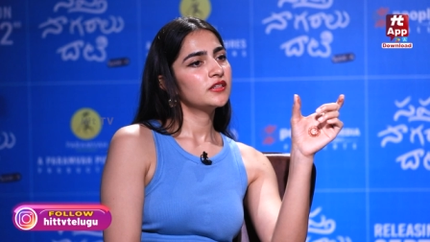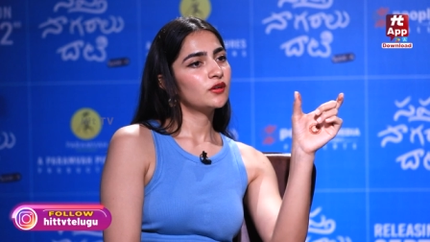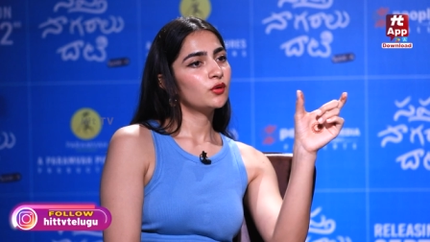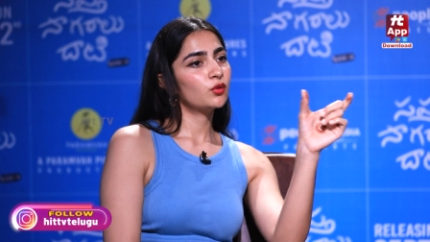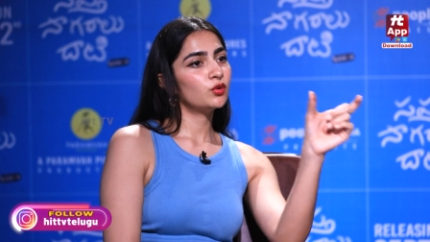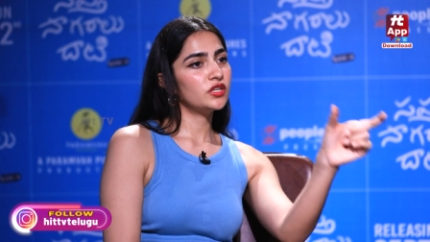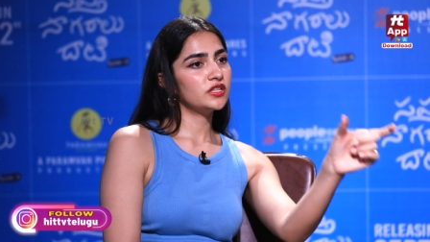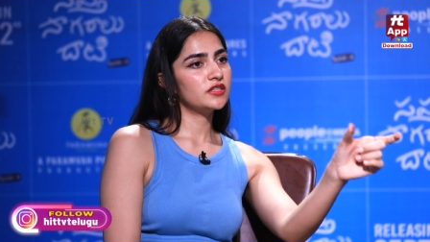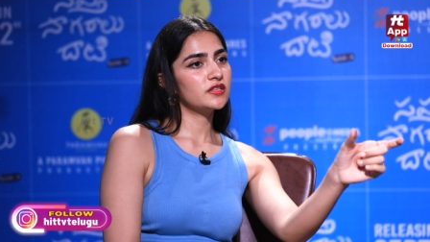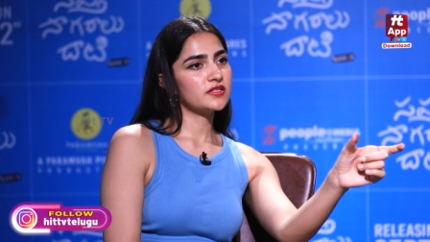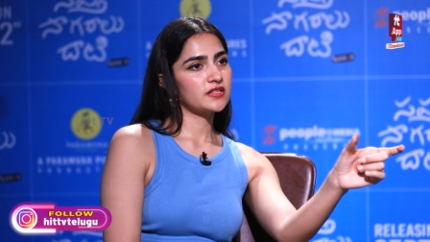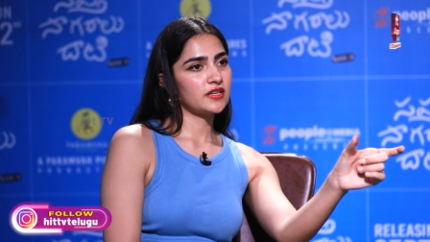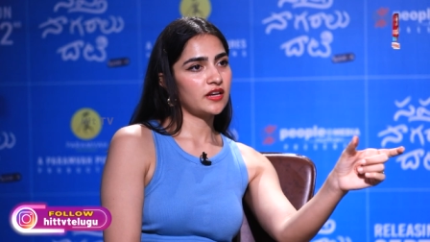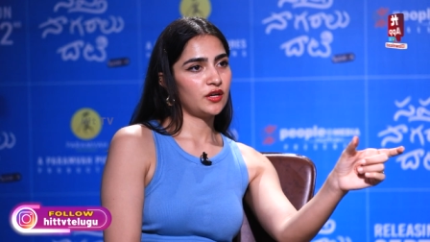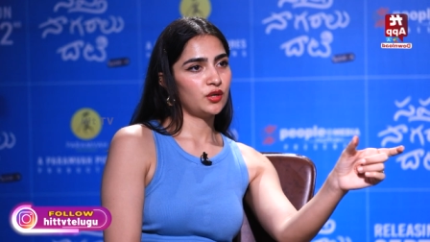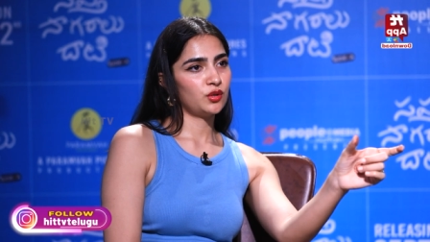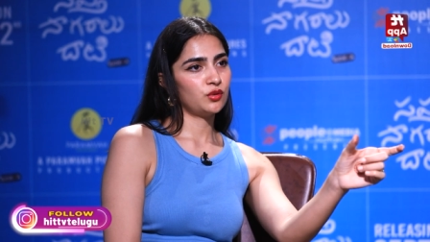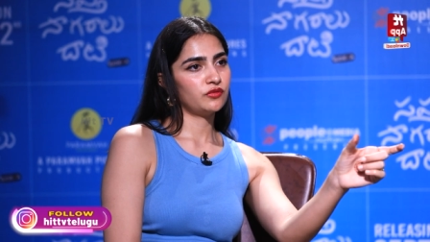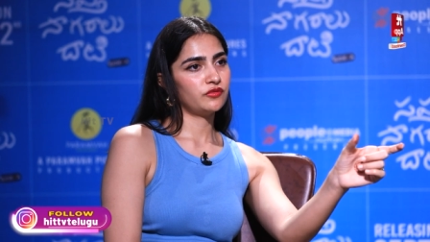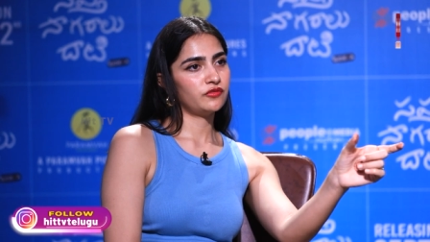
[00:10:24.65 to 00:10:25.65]
only this
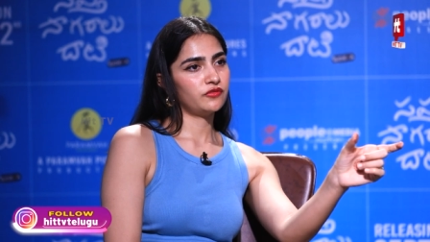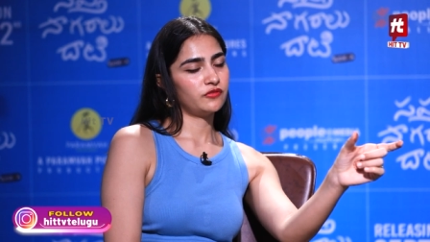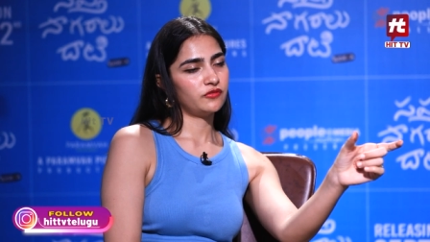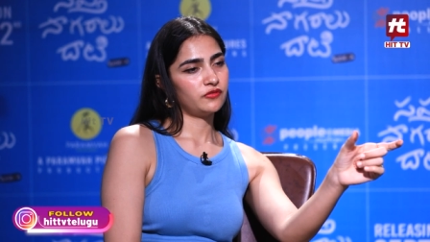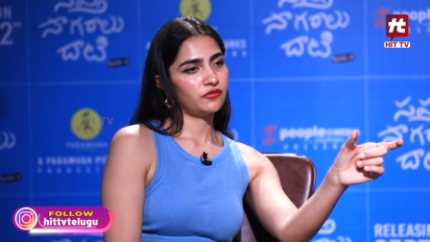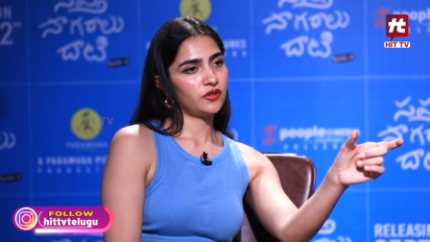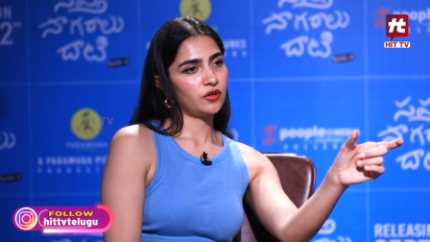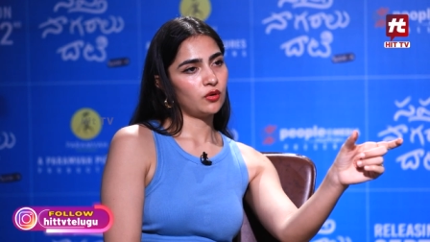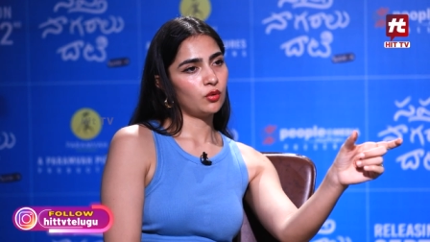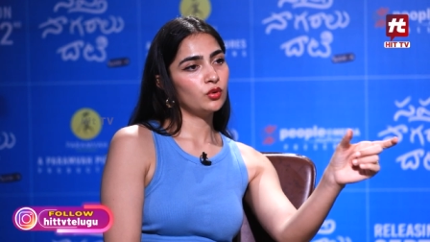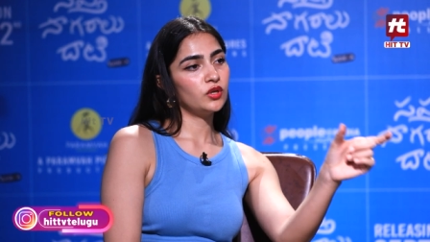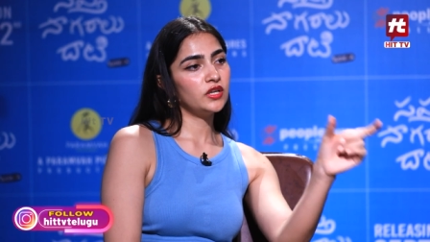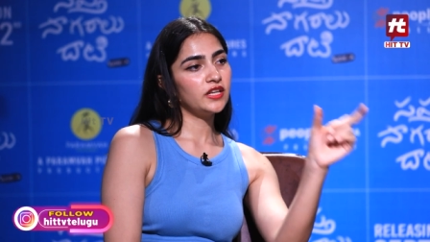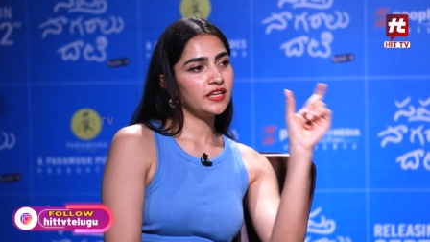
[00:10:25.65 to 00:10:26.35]
kind of uh, only